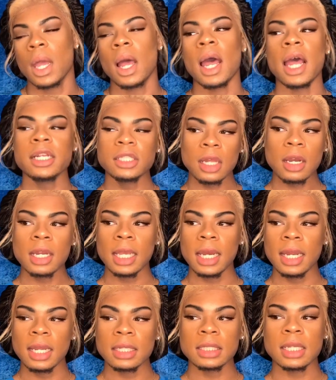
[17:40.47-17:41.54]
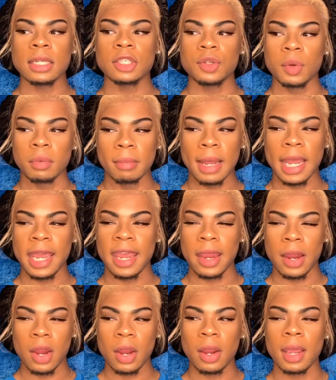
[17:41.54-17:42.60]
I started getting into doing my
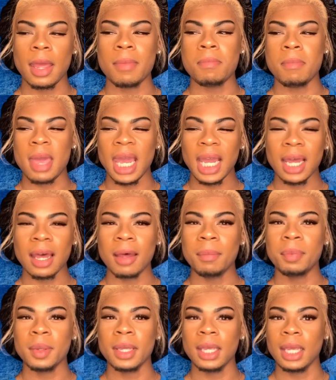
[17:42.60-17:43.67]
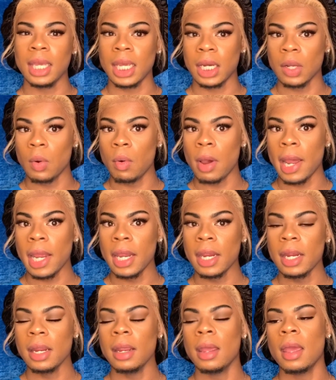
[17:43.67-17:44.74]
hair and makeup in
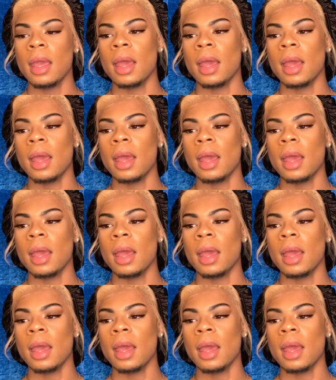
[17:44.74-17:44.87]
choir.